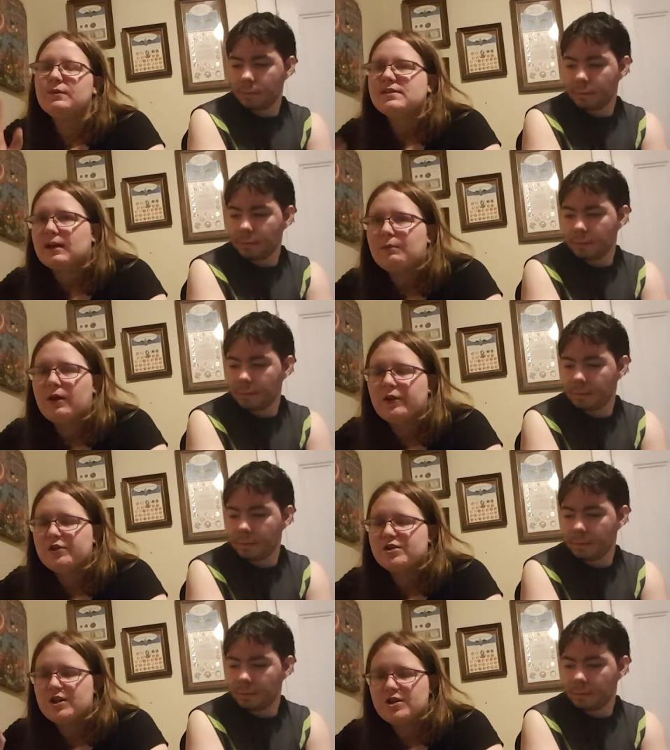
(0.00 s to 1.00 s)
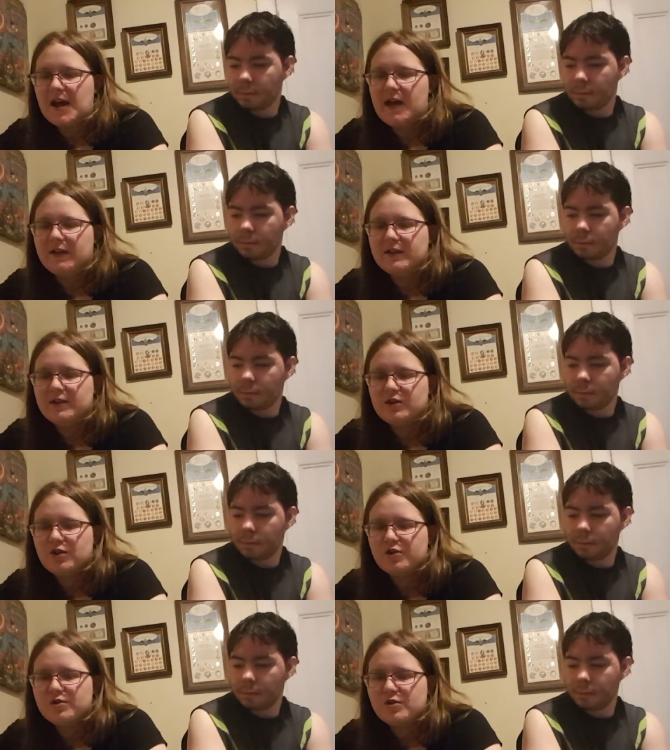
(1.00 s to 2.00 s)
Speaker 1: with Singh Brothers. They challenge...
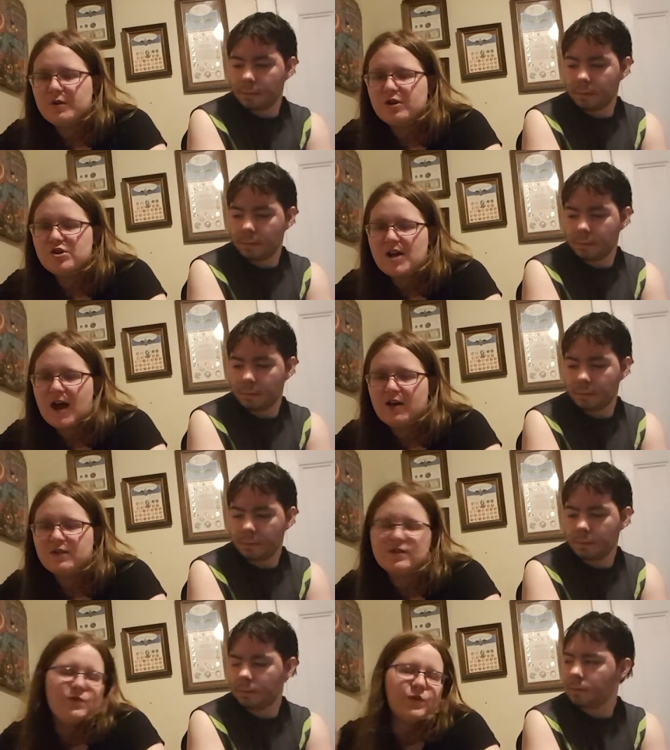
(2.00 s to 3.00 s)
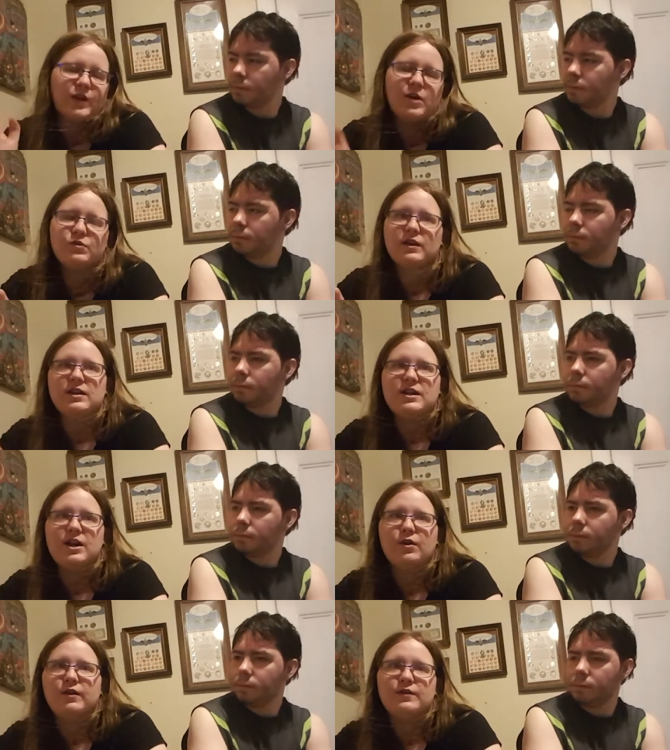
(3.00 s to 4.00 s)
They're doing a challenge for Kendrick and
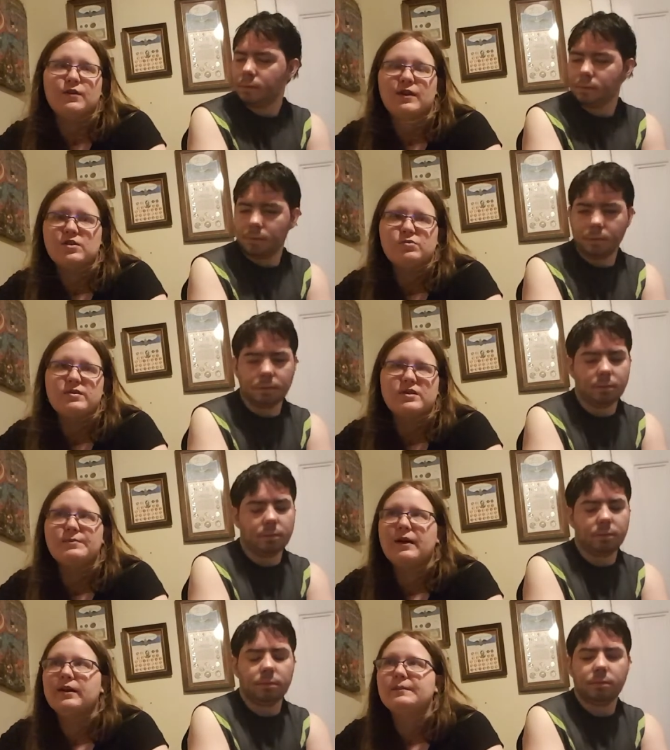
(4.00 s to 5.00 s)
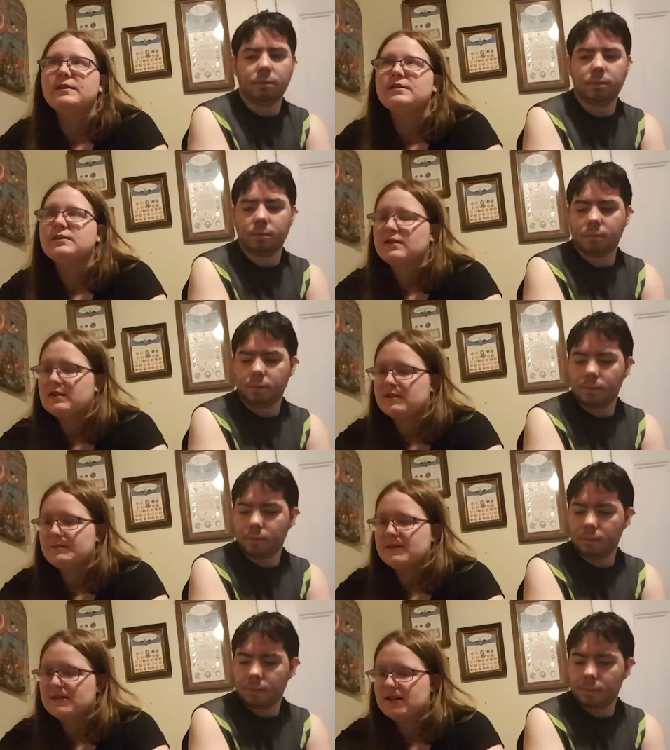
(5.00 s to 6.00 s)
Akira. So next week's probably gonna be... It's gonna
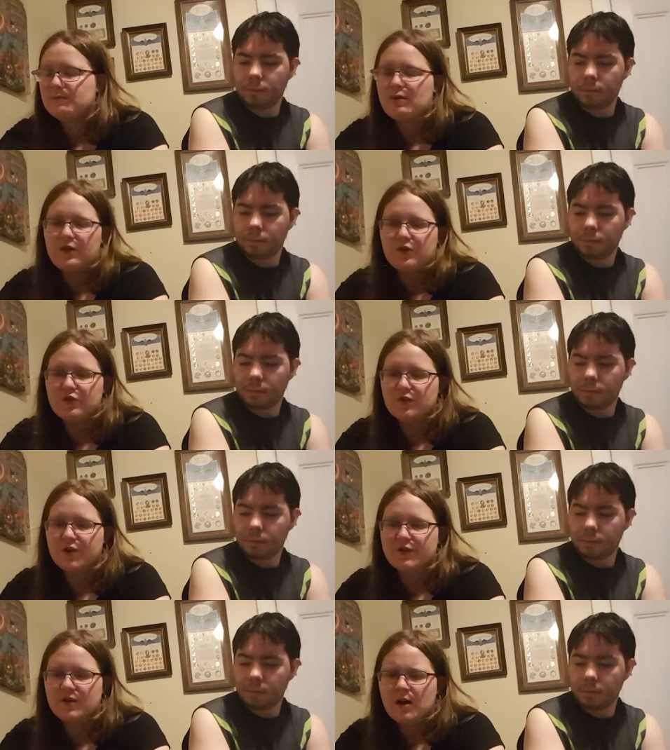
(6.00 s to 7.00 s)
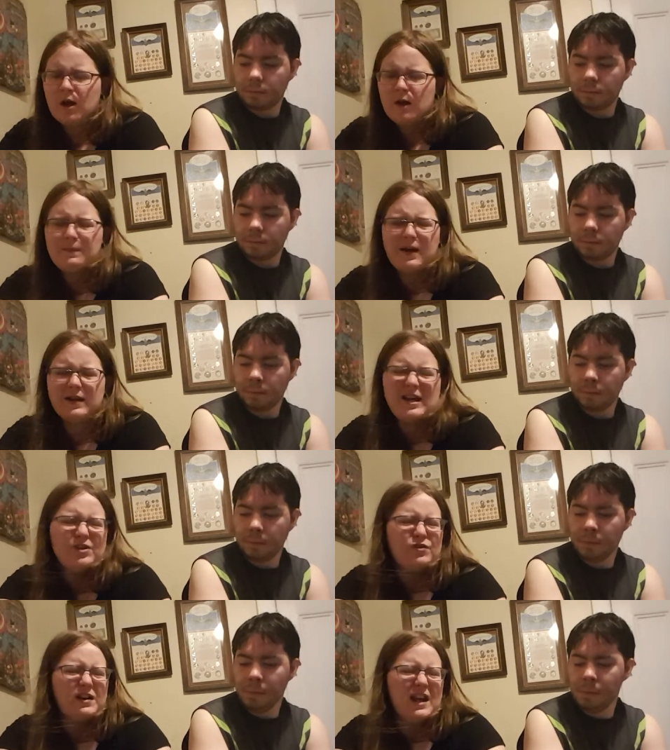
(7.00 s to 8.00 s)
be Singh Brothers versus Brian
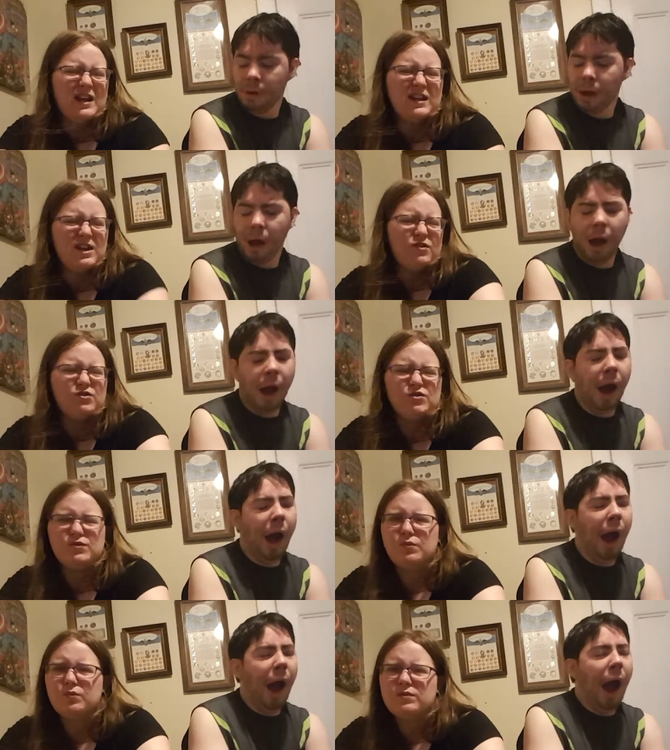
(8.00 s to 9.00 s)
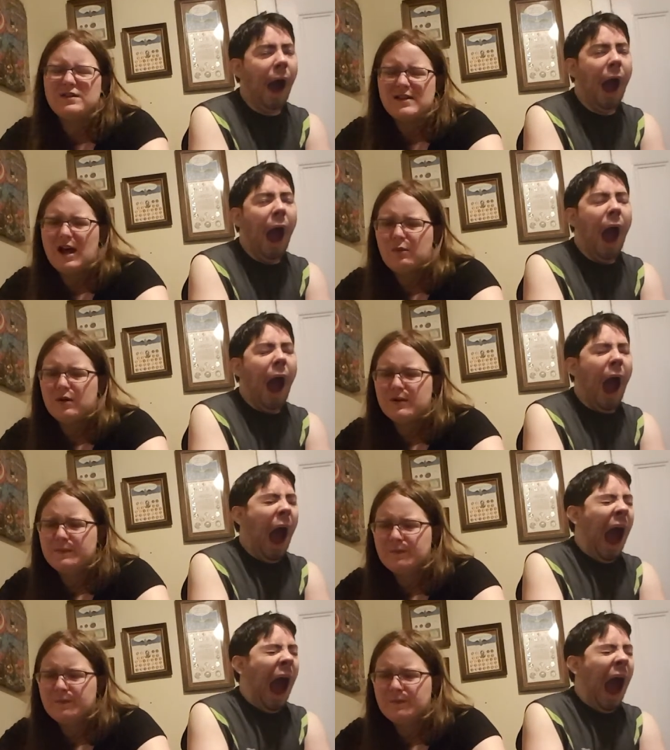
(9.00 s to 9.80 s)
Kendrick and Akira Tozawa.